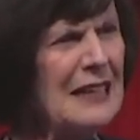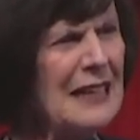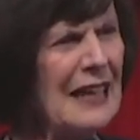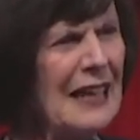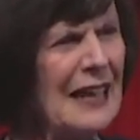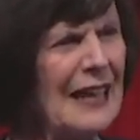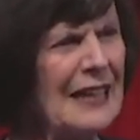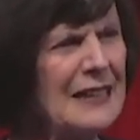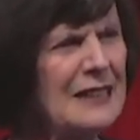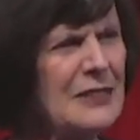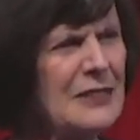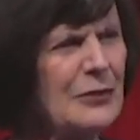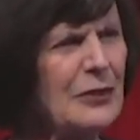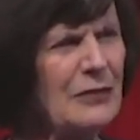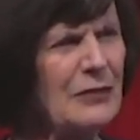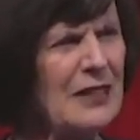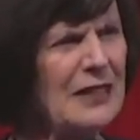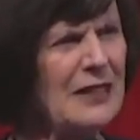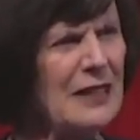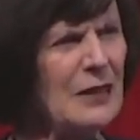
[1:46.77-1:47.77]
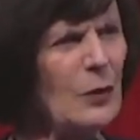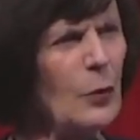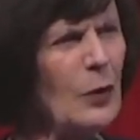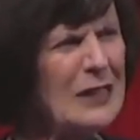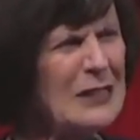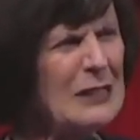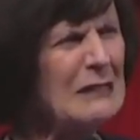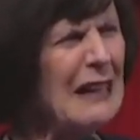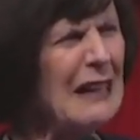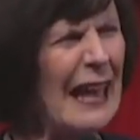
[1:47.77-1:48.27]
I started thinking,
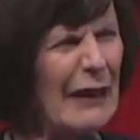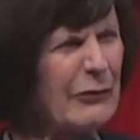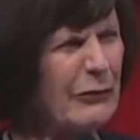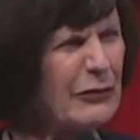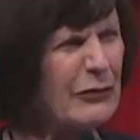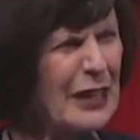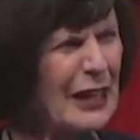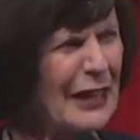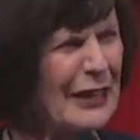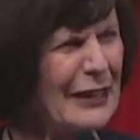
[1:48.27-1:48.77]
what's left?